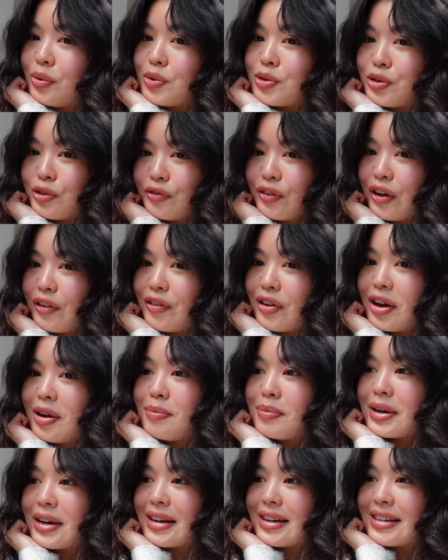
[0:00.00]
was your favorite
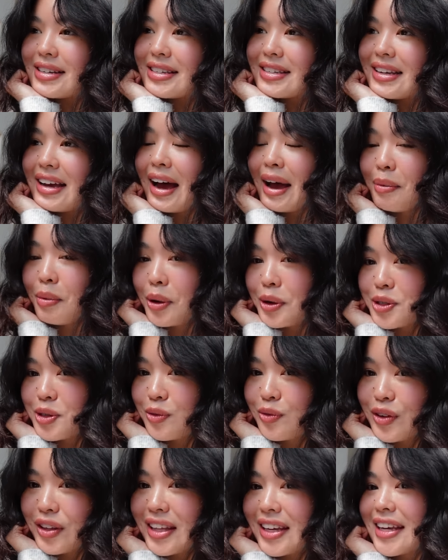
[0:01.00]
because I'm also
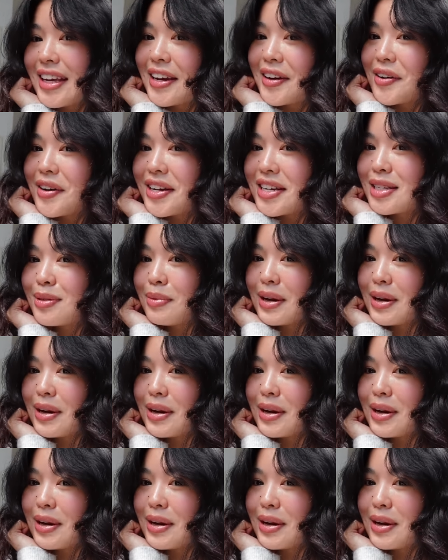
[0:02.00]
really curious